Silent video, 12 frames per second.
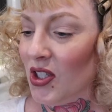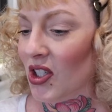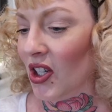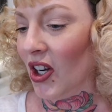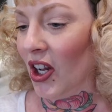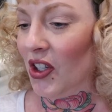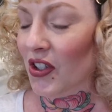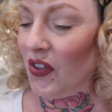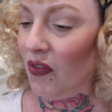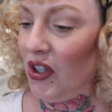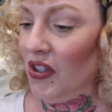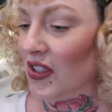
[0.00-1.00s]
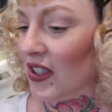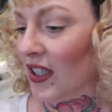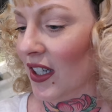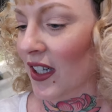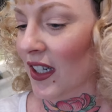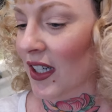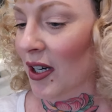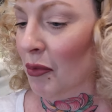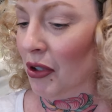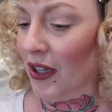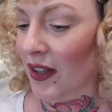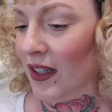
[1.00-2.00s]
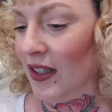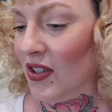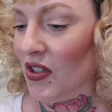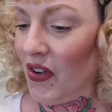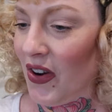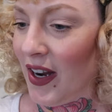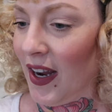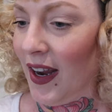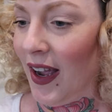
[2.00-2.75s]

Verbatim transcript: Turn on your diffuser, breathe and enjoy.